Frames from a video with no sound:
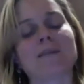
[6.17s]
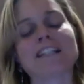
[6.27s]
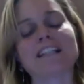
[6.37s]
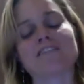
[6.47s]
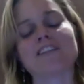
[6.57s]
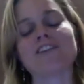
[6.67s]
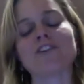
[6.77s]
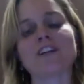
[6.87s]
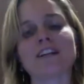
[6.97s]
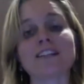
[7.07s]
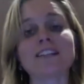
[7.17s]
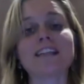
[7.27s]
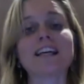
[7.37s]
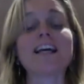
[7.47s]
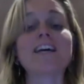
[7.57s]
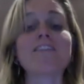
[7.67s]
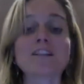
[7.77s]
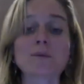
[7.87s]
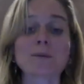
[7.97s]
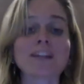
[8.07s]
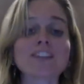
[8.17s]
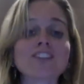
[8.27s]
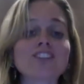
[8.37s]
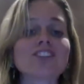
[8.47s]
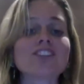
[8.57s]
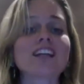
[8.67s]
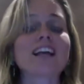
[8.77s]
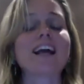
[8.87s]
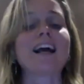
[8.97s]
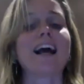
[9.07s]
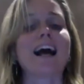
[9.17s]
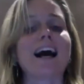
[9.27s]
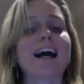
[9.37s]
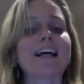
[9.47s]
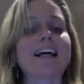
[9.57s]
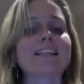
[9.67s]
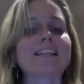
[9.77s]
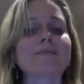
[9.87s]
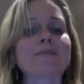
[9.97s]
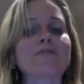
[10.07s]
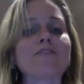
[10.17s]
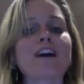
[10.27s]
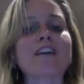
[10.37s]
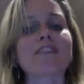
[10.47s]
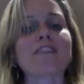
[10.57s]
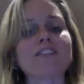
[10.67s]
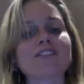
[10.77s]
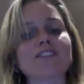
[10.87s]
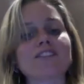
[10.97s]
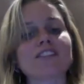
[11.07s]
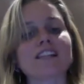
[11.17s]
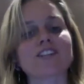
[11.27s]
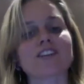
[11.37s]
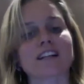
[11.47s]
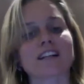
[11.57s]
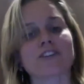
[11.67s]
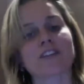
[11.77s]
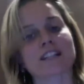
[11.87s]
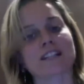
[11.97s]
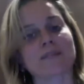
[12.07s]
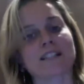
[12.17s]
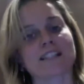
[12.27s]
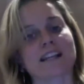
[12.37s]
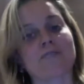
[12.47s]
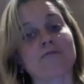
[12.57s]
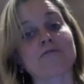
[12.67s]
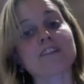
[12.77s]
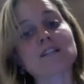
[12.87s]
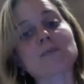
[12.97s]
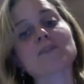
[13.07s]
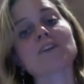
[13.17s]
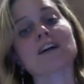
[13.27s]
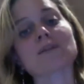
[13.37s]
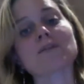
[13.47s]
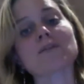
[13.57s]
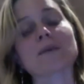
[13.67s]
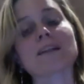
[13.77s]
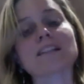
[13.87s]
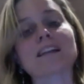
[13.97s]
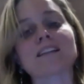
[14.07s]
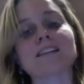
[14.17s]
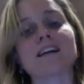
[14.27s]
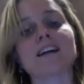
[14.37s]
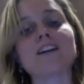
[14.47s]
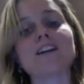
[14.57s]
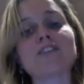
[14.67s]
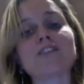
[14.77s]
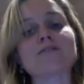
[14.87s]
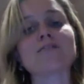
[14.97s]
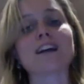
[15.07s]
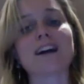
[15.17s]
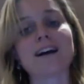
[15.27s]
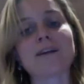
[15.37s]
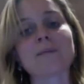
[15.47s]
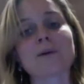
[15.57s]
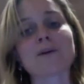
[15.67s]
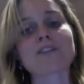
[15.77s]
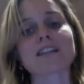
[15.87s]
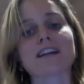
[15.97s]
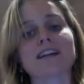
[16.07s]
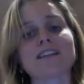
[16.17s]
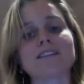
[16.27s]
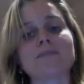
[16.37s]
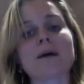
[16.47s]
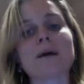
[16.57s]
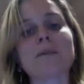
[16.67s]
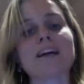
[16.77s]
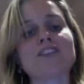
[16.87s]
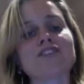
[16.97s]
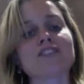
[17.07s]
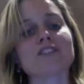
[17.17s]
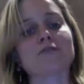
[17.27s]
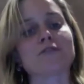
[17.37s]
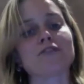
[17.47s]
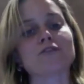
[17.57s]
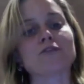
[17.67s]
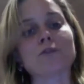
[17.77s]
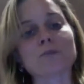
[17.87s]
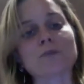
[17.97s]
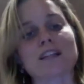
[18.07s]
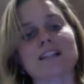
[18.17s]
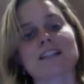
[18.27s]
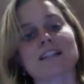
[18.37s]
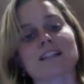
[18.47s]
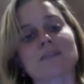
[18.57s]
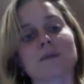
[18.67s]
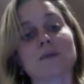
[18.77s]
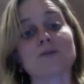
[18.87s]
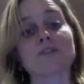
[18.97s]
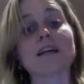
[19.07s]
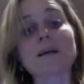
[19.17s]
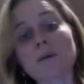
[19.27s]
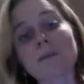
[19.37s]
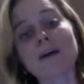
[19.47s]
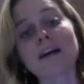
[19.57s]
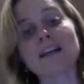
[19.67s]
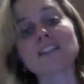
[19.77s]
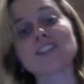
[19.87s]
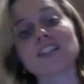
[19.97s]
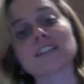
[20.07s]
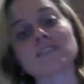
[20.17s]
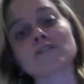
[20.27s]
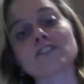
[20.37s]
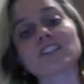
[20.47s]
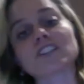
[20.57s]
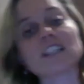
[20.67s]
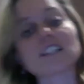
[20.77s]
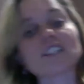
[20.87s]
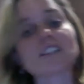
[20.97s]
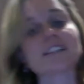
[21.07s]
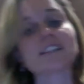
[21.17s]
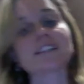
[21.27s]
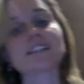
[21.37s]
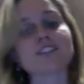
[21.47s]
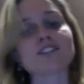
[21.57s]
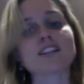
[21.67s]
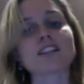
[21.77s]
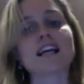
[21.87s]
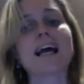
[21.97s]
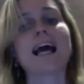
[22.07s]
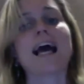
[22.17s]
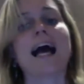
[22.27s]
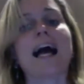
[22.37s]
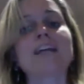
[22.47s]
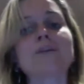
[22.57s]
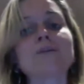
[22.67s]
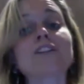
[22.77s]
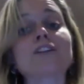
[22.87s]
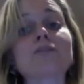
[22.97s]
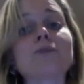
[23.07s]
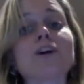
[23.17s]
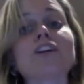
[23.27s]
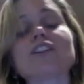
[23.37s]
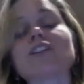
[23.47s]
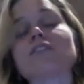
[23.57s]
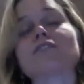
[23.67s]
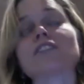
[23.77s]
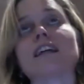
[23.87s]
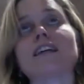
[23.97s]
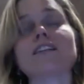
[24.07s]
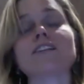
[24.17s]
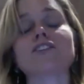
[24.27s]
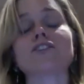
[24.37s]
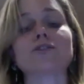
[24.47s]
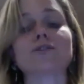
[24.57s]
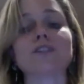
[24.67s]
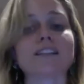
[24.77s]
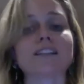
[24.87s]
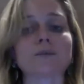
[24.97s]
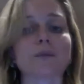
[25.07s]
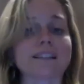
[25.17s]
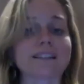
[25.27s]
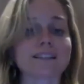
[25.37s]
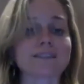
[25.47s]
Delamay Devi Yoga Facebook page. And before I found attract yoga customers now from Facebook, I was spending a lot of time posting my page on different groups, asking people to like my page, asking for exchanges, etc. And it was a lot of work just for like 2 likes a week.